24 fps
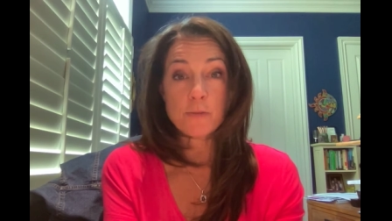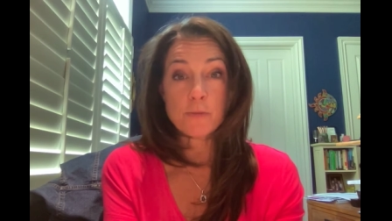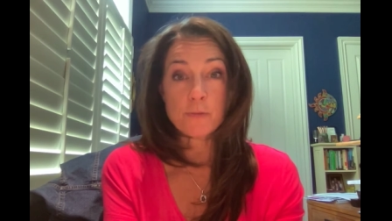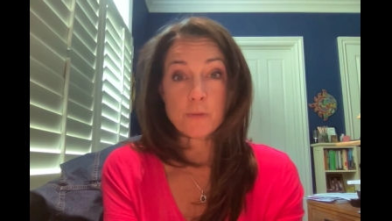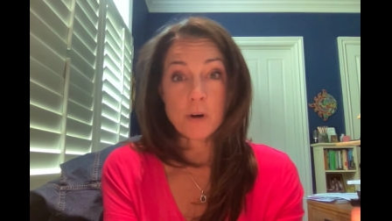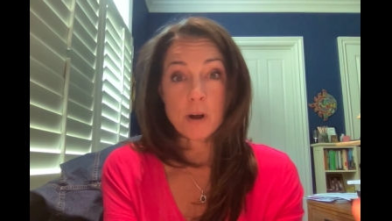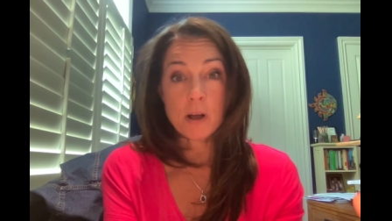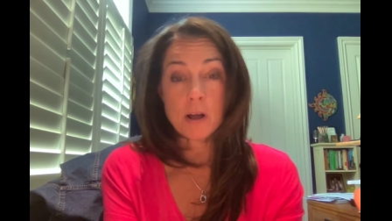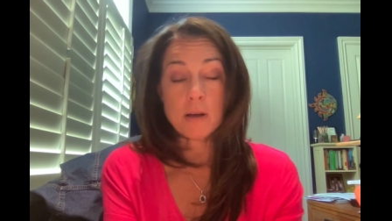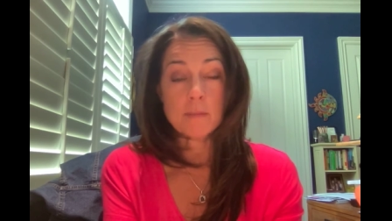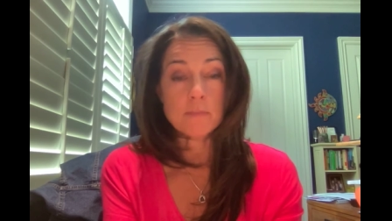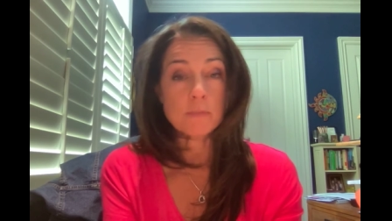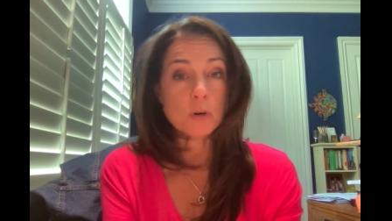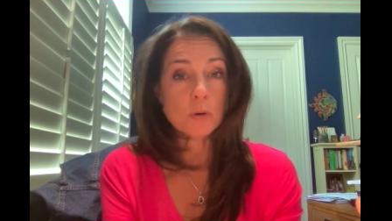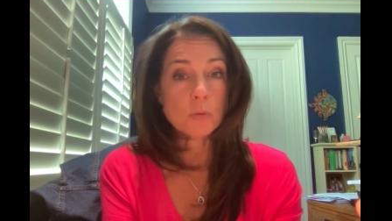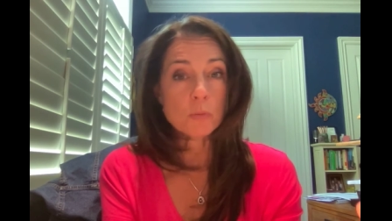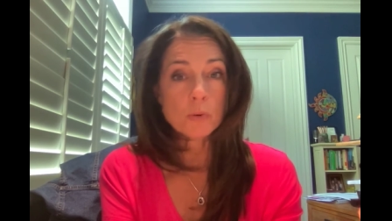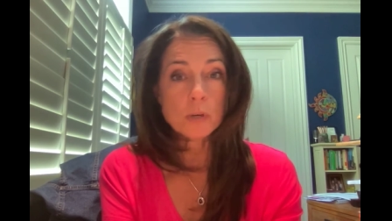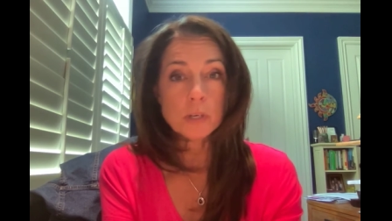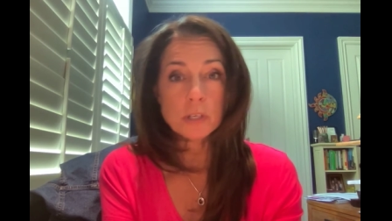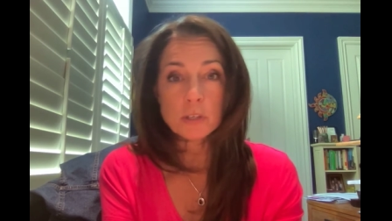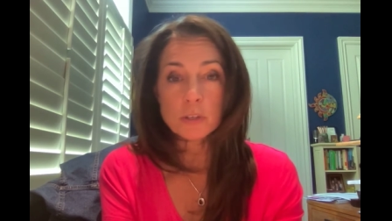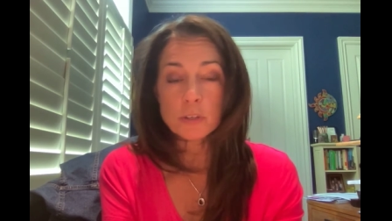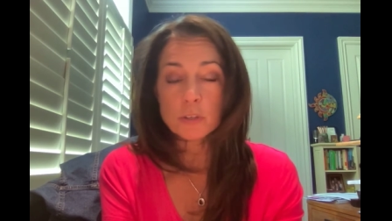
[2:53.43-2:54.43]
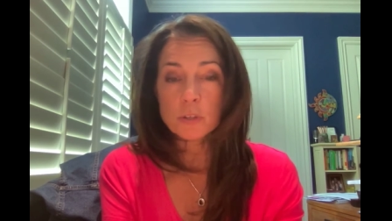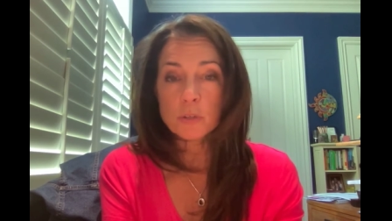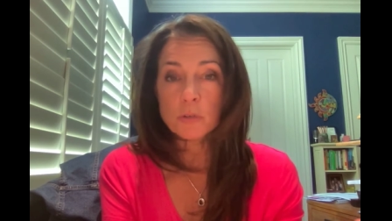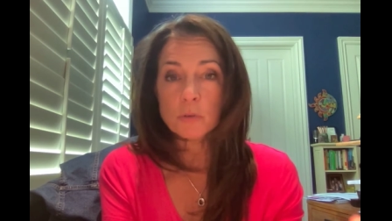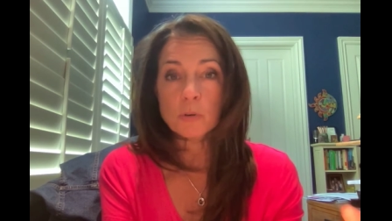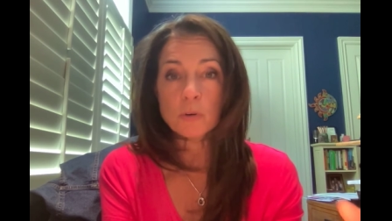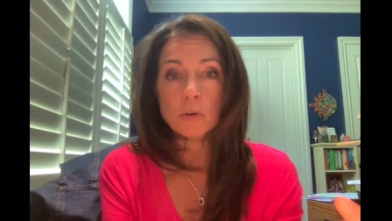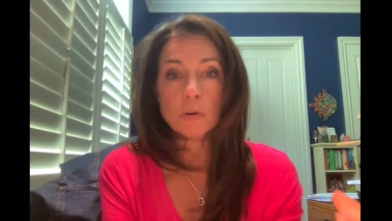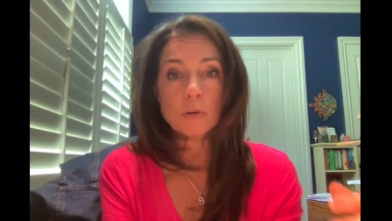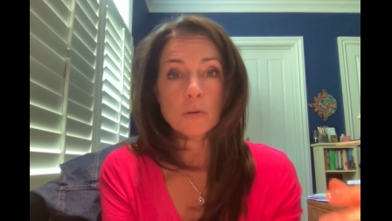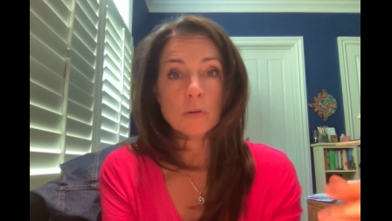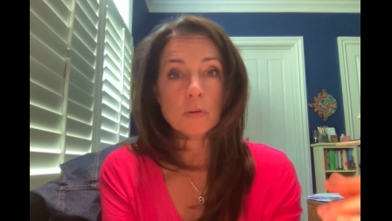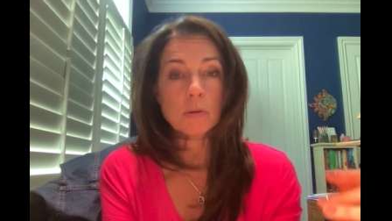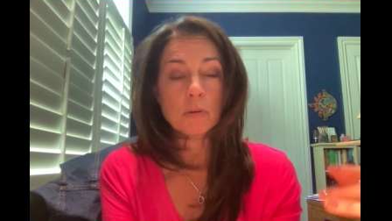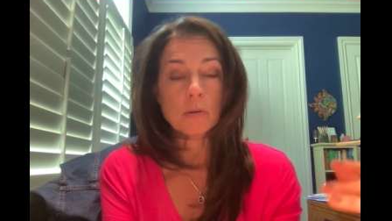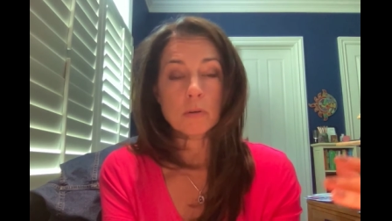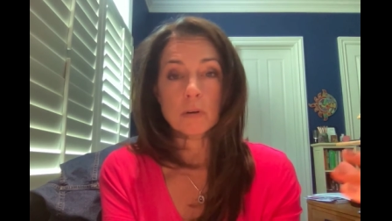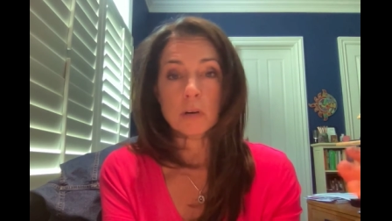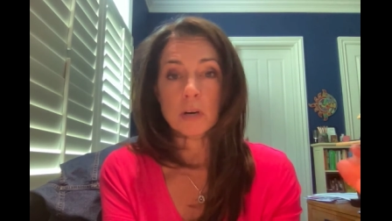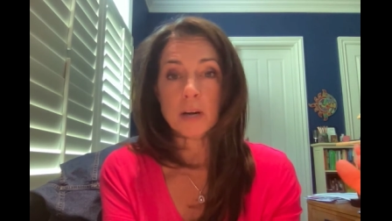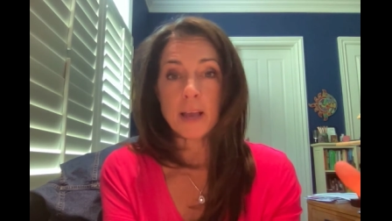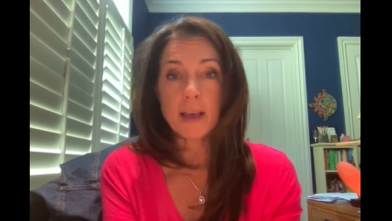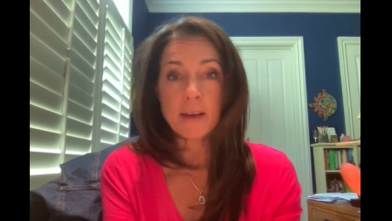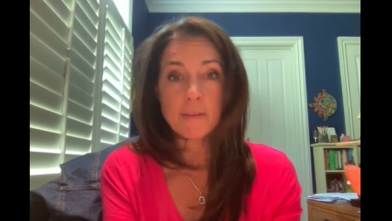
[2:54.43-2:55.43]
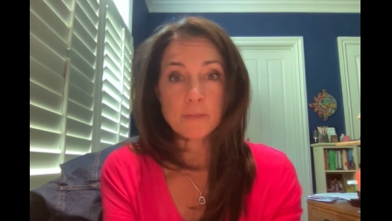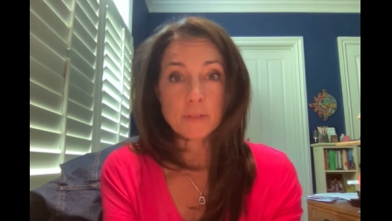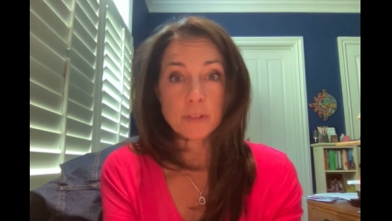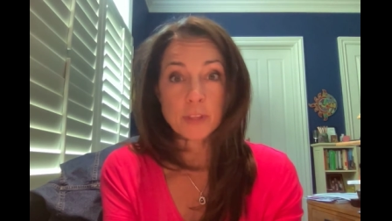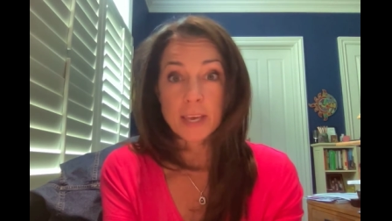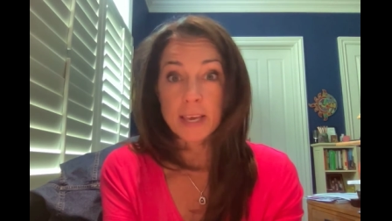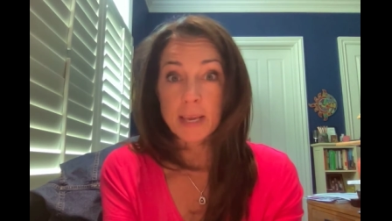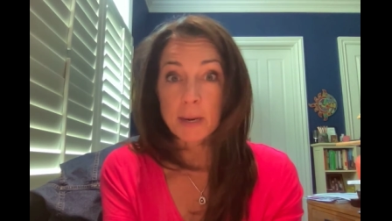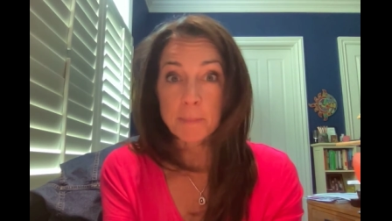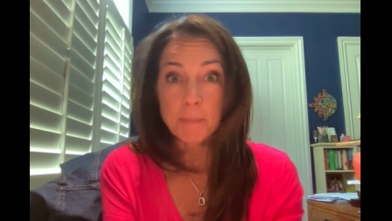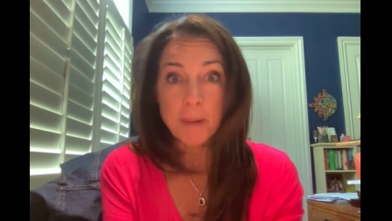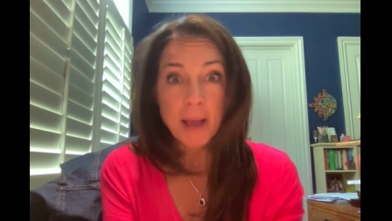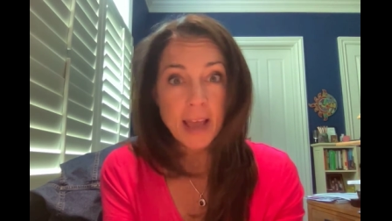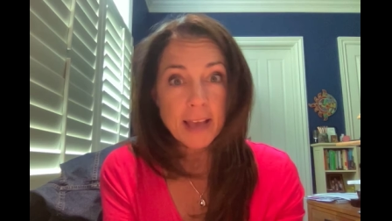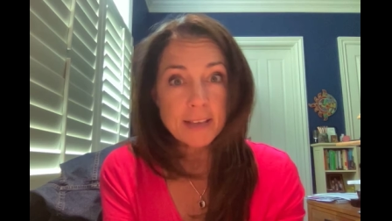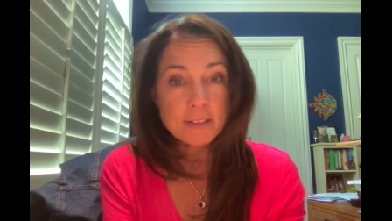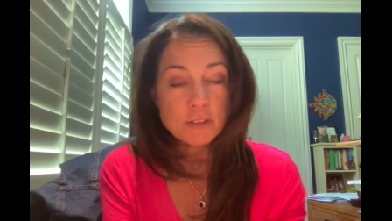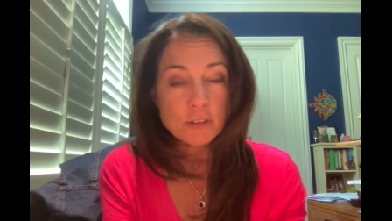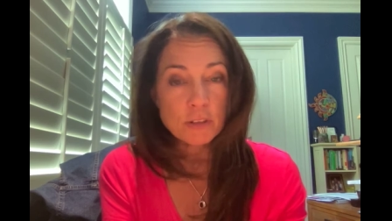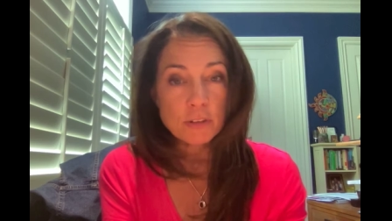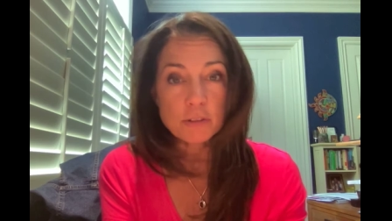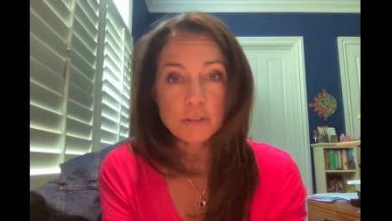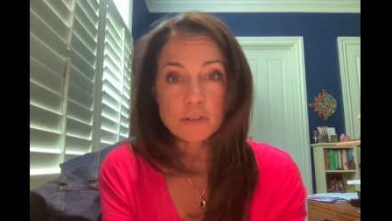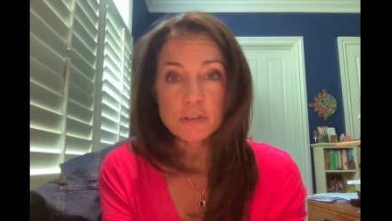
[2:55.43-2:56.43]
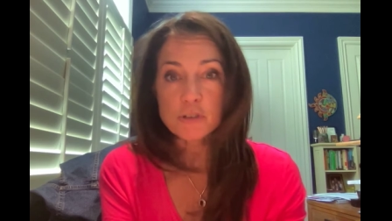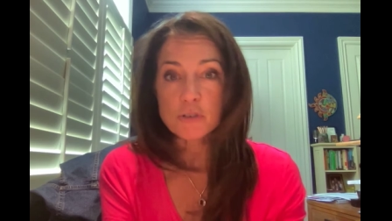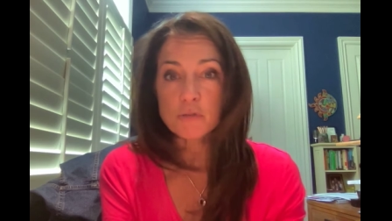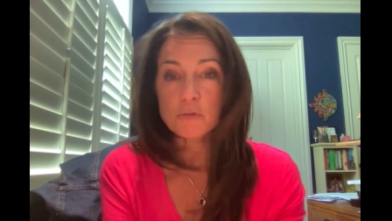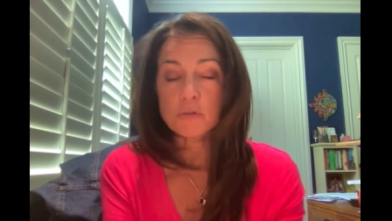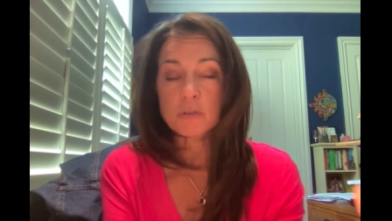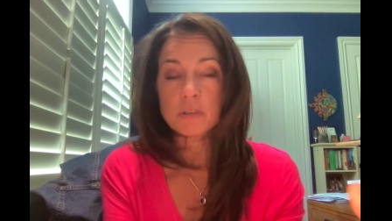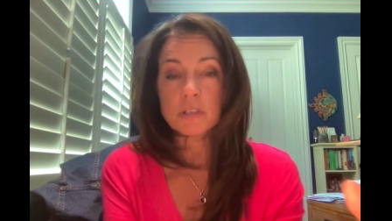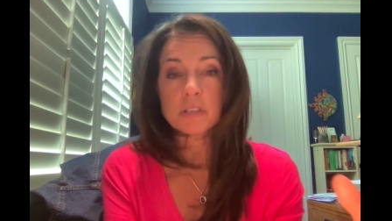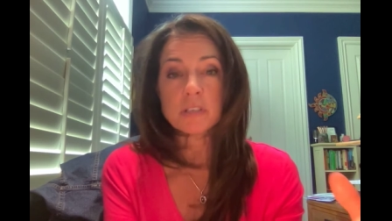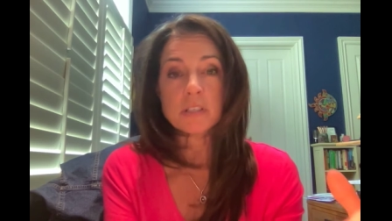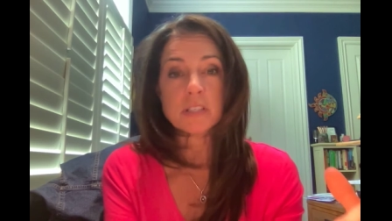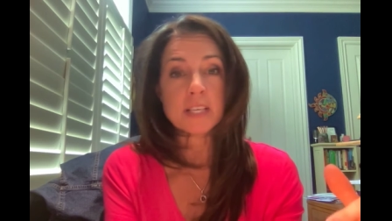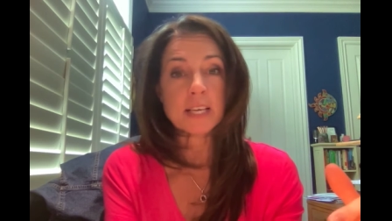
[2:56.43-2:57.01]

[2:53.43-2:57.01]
from ridicule or they get a pass on their chores,